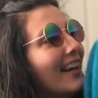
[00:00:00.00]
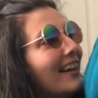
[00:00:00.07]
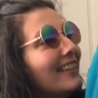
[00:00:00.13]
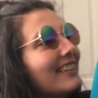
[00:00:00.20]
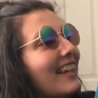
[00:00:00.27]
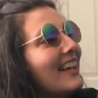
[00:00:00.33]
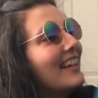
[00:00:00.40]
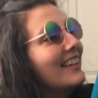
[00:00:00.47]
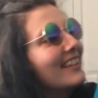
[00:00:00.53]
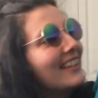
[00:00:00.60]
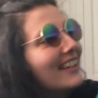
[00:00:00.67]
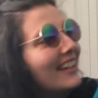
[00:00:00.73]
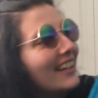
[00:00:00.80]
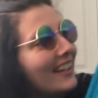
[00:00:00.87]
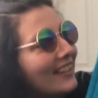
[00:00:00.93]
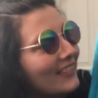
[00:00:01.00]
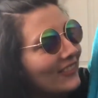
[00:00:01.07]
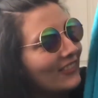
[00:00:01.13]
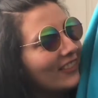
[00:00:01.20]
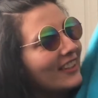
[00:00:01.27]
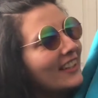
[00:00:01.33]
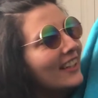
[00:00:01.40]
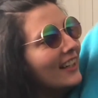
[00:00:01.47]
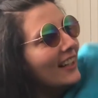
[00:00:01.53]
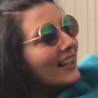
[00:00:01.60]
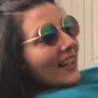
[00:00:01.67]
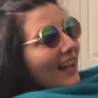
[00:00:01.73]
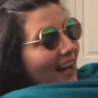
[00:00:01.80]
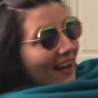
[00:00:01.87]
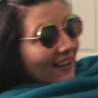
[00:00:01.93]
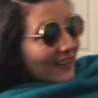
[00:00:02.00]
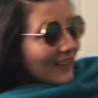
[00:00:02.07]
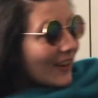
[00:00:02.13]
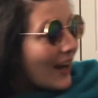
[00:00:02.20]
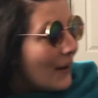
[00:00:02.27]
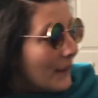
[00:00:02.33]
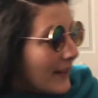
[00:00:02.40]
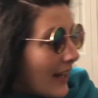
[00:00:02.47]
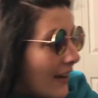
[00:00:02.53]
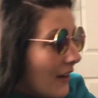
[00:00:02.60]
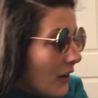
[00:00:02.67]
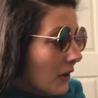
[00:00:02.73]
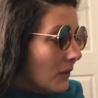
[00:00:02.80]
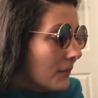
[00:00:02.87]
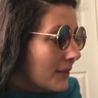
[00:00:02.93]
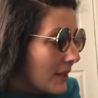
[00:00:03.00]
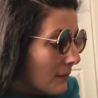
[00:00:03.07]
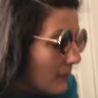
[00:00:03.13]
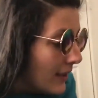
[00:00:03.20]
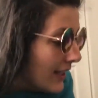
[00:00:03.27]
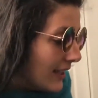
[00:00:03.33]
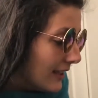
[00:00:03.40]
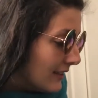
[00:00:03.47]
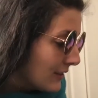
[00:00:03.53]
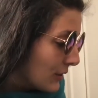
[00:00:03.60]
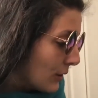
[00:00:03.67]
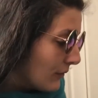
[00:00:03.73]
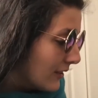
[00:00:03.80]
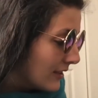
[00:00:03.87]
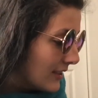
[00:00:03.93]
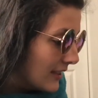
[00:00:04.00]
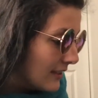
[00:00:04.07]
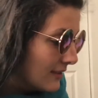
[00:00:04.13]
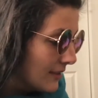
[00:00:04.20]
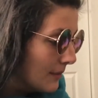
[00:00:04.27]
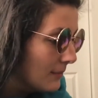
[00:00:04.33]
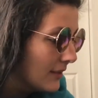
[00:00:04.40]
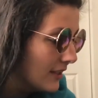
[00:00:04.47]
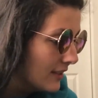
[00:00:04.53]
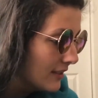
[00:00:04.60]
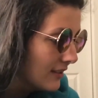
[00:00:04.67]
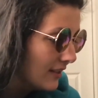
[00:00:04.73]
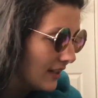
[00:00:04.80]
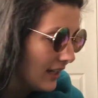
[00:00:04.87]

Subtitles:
then, I don't know how we got home. Somebody drove us or something.